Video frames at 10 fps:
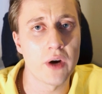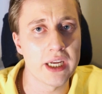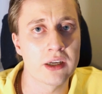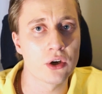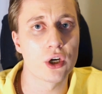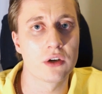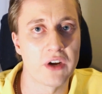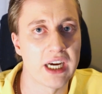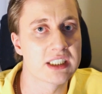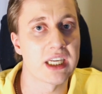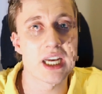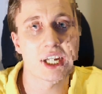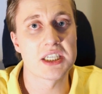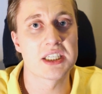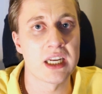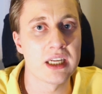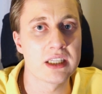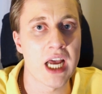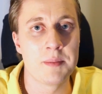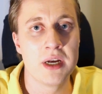you know, old Viking artifacts,
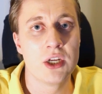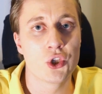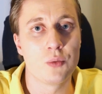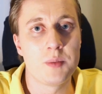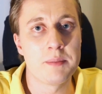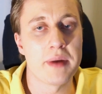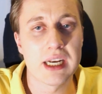actually sending them